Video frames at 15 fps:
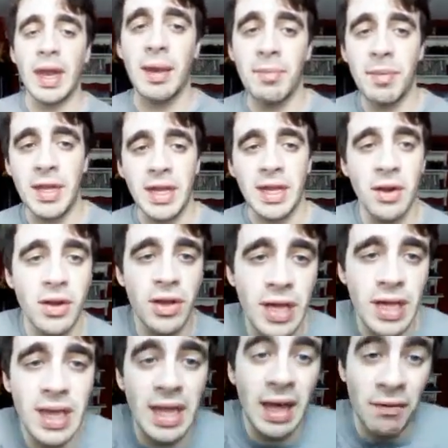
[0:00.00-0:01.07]
I
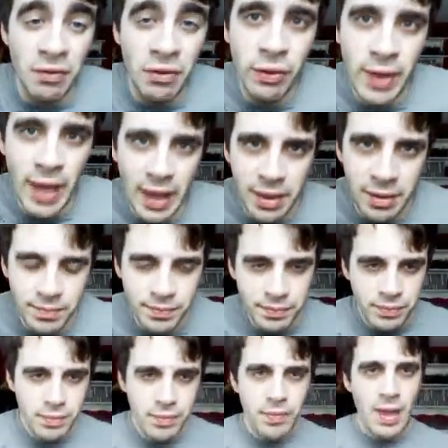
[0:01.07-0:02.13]
particularly love to death.
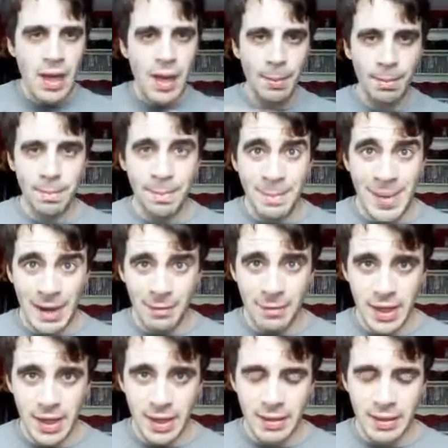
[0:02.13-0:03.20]
Period.